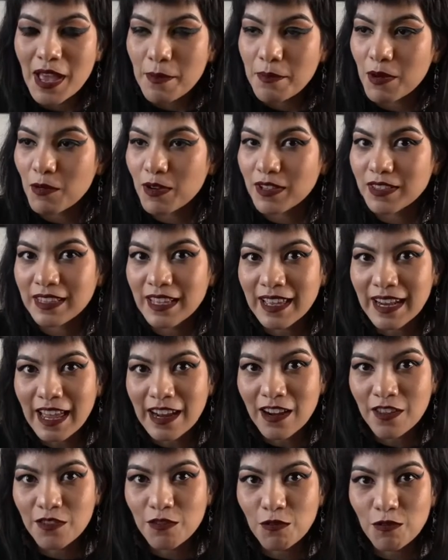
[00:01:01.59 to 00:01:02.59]
But with that
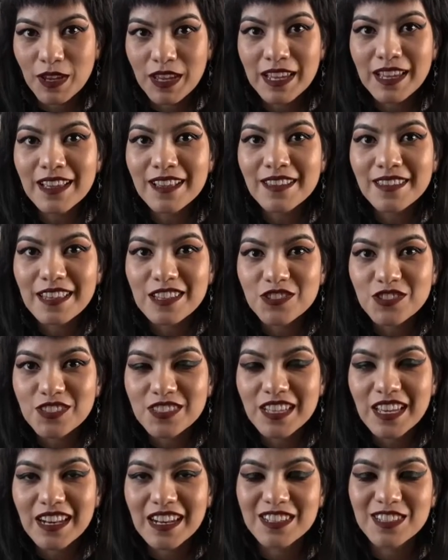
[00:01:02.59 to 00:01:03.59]
out of the way, let's
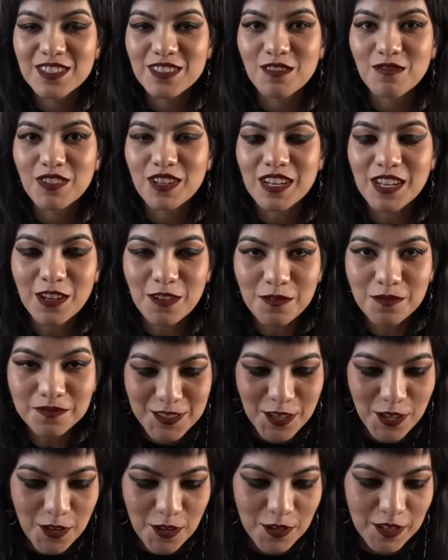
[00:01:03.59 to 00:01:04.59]
just get into the video.
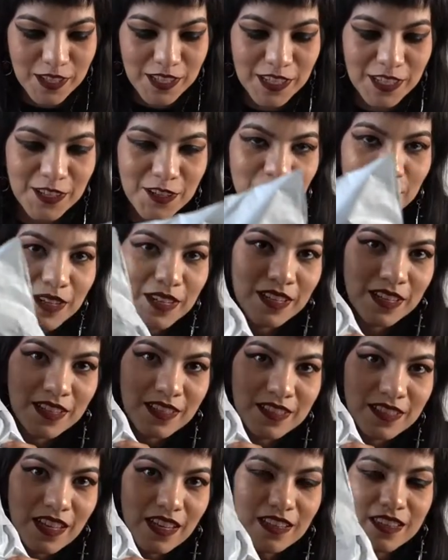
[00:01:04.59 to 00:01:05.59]
So here
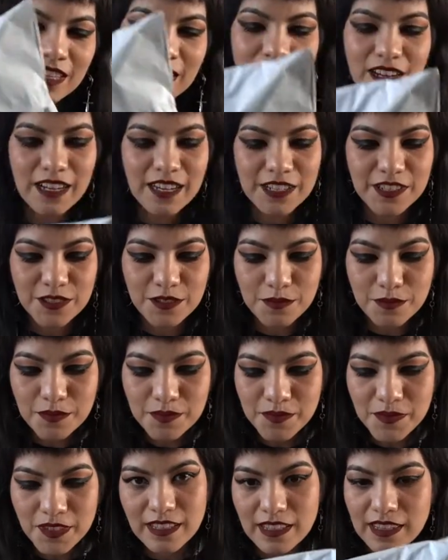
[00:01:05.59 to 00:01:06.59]
is the
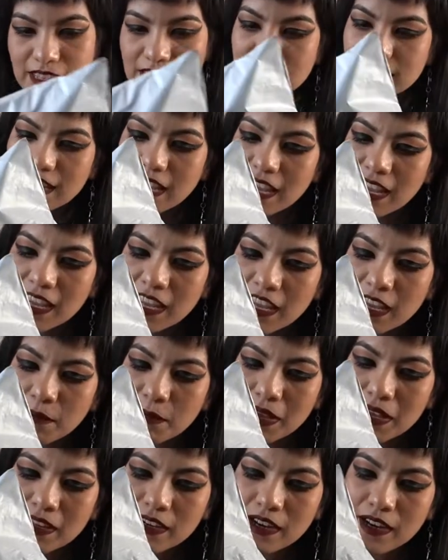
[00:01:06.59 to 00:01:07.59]
item. This
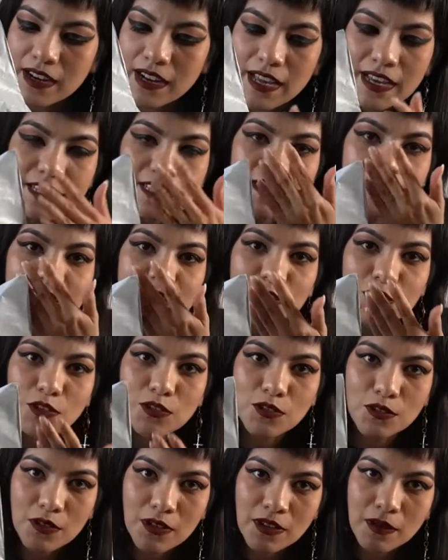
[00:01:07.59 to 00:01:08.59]
came in a nice
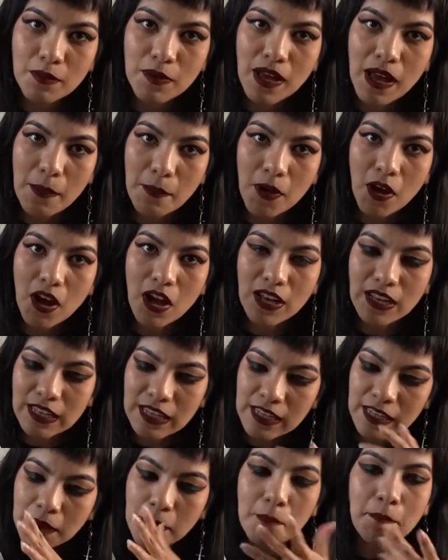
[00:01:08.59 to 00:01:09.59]
little
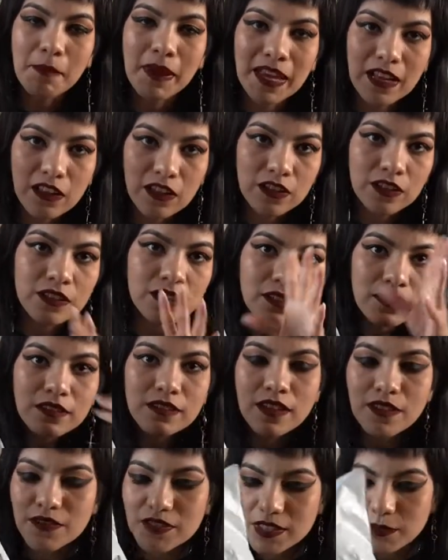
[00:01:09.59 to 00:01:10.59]
poly mailer
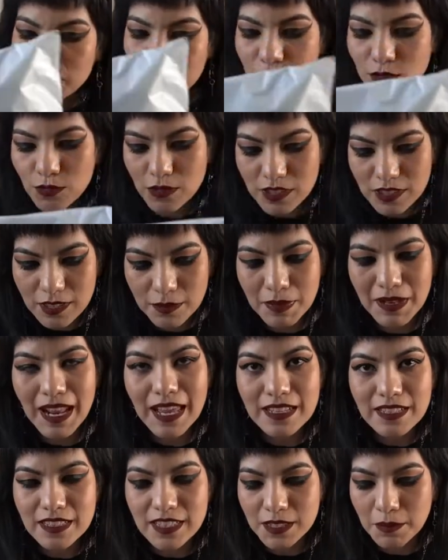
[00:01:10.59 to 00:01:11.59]
of some sort,
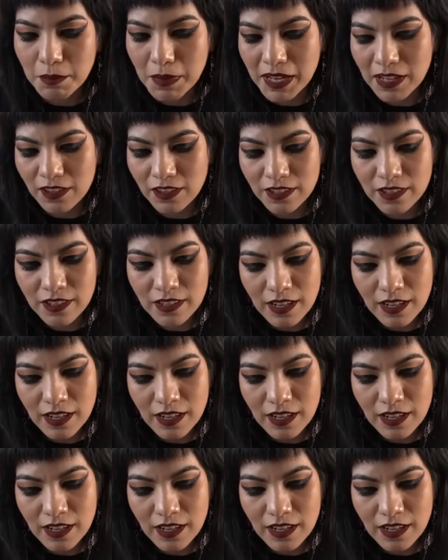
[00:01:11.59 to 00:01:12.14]
plastic mailer.